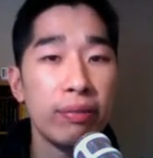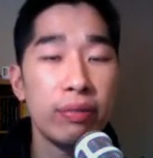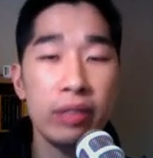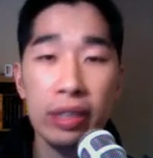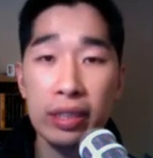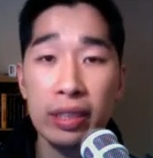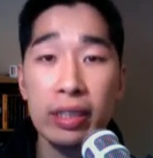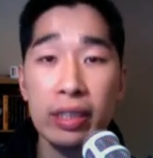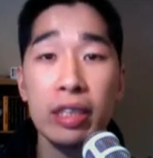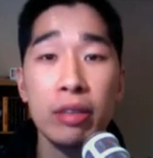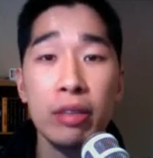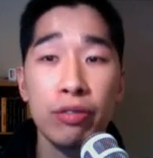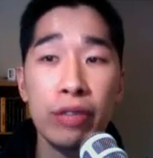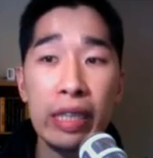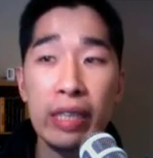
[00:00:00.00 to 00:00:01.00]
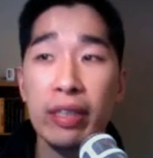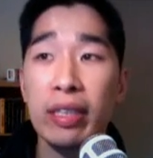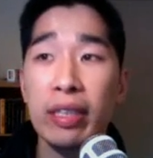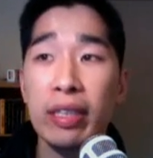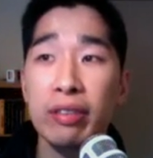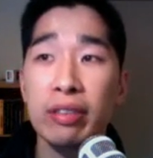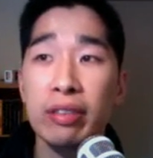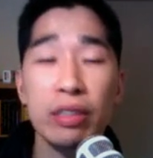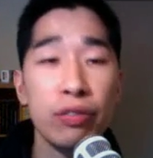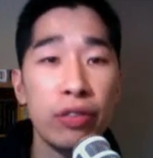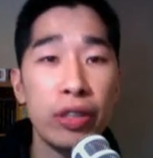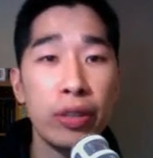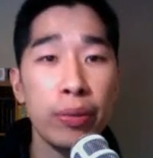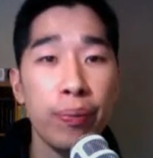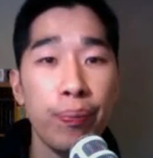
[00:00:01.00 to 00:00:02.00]
So it's just a little free thing just for
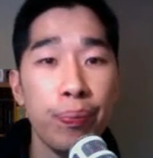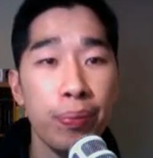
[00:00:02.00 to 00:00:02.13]
you.